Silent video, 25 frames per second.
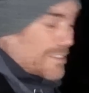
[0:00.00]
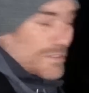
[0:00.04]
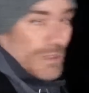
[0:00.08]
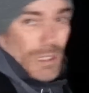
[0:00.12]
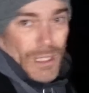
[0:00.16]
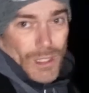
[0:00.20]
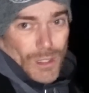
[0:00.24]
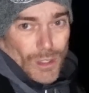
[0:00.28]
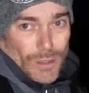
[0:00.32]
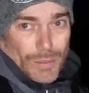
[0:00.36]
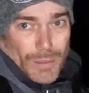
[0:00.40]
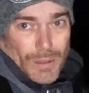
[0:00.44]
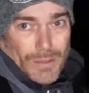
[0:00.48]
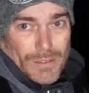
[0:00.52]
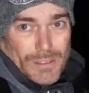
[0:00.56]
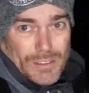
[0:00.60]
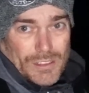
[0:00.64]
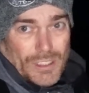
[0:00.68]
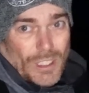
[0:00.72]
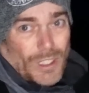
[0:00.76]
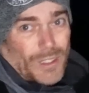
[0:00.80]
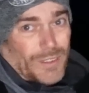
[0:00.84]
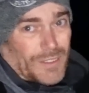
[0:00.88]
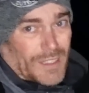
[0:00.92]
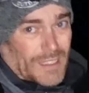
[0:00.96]
them a little bit of a
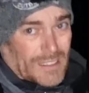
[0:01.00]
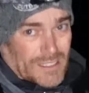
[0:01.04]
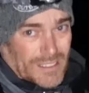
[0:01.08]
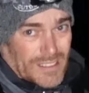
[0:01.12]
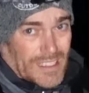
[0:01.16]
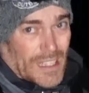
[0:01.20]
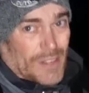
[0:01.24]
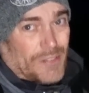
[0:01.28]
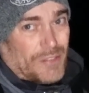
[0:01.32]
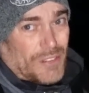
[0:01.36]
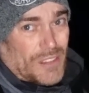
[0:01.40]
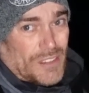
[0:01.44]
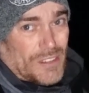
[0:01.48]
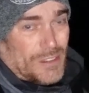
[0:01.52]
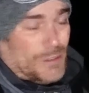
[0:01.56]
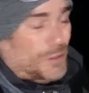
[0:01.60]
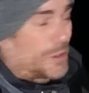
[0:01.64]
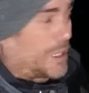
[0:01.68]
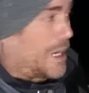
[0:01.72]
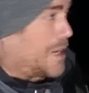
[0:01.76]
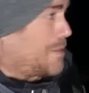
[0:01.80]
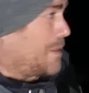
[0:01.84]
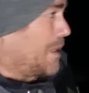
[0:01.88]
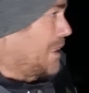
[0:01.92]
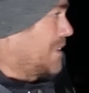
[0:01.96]
soak. There's definitely some
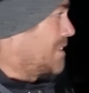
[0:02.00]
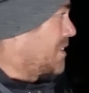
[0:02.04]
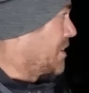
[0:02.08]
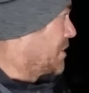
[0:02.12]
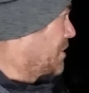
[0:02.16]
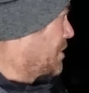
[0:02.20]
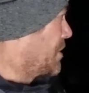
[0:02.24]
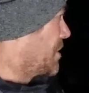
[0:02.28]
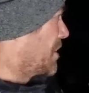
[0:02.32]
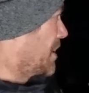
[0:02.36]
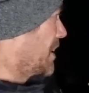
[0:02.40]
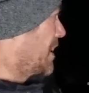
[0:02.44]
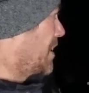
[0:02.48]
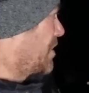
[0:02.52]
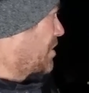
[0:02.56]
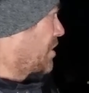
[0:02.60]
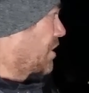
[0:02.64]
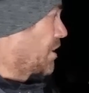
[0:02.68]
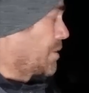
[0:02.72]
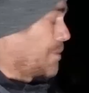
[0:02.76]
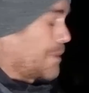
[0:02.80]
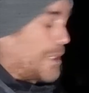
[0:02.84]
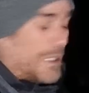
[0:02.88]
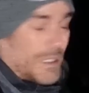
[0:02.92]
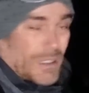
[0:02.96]
crab activity, so I
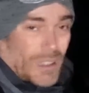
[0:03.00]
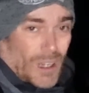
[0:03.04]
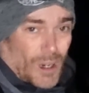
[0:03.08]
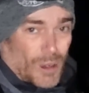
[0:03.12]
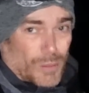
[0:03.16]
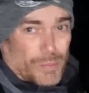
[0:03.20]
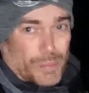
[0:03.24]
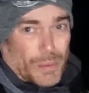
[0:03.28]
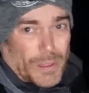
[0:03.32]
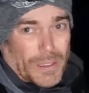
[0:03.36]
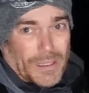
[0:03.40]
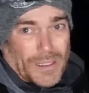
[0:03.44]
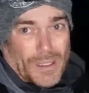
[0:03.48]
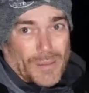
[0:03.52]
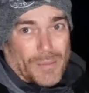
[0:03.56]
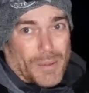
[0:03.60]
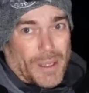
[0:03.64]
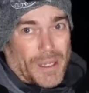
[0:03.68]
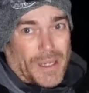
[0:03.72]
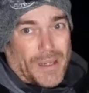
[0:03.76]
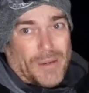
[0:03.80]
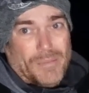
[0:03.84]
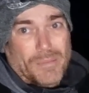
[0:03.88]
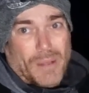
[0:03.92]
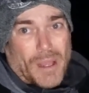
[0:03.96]
mean, I'll bring them
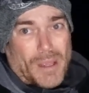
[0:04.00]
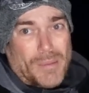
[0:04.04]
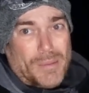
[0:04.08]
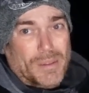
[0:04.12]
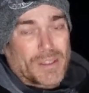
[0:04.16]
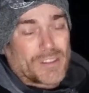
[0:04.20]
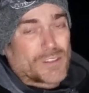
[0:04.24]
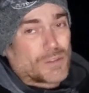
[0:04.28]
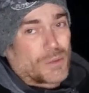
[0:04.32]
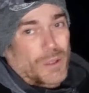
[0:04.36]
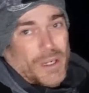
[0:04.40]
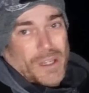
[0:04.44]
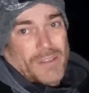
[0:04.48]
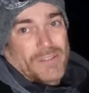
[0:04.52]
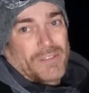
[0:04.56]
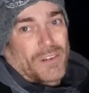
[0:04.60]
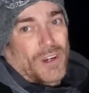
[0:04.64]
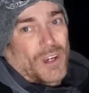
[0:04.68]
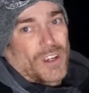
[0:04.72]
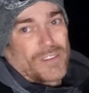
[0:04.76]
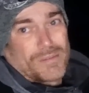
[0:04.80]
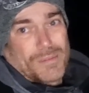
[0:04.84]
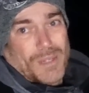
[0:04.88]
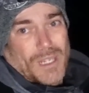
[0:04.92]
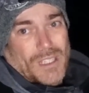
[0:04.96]
in maybe
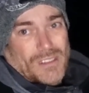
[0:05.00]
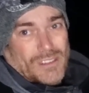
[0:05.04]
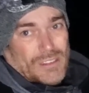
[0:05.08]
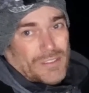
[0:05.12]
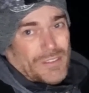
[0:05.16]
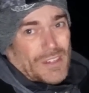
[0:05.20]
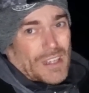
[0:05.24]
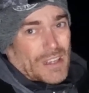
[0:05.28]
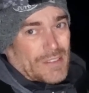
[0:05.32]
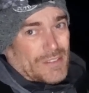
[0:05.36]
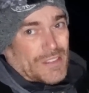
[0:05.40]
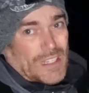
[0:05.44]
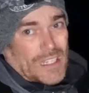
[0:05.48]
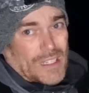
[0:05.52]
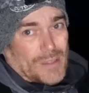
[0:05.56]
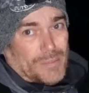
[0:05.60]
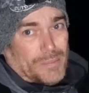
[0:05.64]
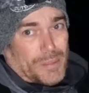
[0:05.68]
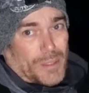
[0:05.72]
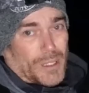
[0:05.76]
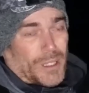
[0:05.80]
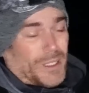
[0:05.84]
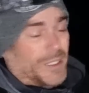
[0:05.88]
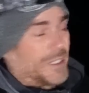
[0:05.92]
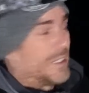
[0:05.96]
25 minutes. If I haven't had a
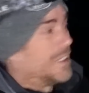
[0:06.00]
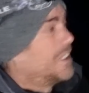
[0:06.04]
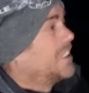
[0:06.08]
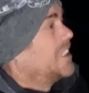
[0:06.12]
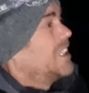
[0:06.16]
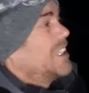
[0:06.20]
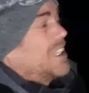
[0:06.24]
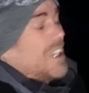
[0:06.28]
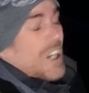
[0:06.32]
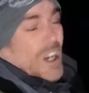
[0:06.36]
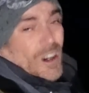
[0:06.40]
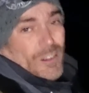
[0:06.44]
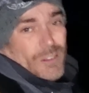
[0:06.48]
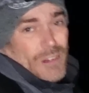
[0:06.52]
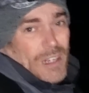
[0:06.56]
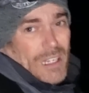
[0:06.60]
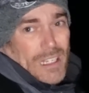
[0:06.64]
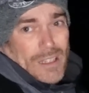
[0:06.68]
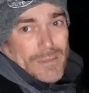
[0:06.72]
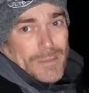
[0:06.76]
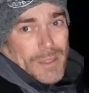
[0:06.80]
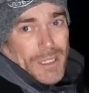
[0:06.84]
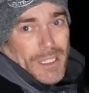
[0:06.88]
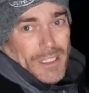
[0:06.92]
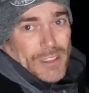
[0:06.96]
bite, I'll reel
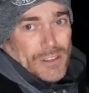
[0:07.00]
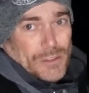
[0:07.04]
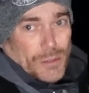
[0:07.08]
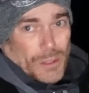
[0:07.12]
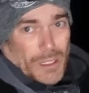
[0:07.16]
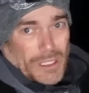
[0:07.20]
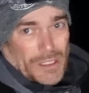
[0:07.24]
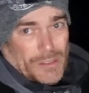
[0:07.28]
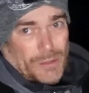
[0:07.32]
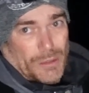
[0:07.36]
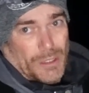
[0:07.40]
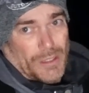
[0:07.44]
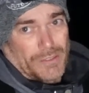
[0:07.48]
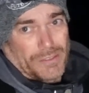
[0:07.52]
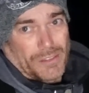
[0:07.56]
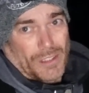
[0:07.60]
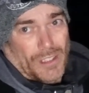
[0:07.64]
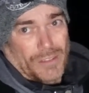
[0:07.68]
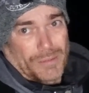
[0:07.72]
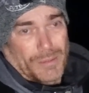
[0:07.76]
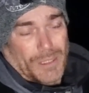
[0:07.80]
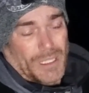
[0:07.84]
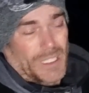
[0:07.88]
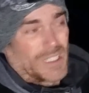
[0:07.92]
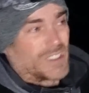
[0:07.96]
them in
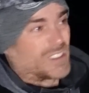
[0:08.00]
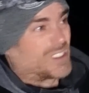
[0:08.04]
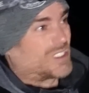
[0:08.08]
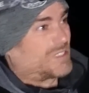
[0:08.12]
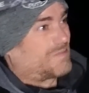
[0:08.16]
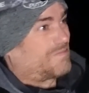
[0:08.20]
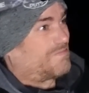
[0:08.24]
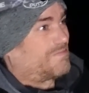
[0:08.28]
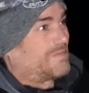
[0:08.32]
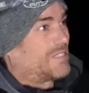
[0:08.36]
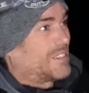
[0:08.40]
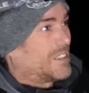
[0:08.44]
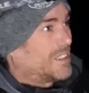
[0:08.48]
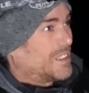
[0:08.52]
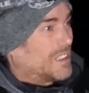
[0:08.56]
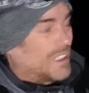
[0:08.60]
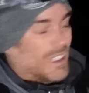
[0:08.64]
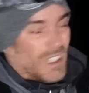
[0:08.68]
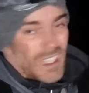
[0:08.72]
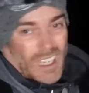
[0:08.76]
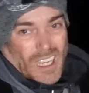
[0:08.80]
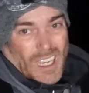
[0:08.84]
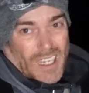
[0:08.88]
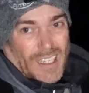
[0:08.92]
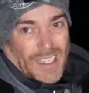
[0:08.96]
20-25 minutes,
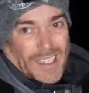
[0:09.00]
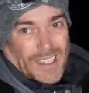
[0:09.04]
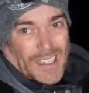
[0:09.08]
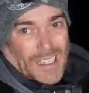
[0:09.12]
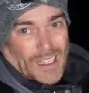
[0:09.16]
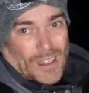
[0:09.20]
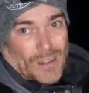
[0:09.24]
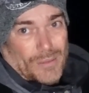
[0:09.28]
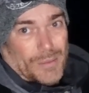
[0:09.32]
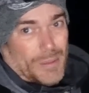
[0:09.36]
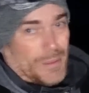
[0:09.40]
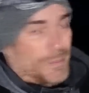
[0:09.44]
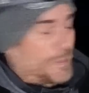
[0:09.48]
and then that'll be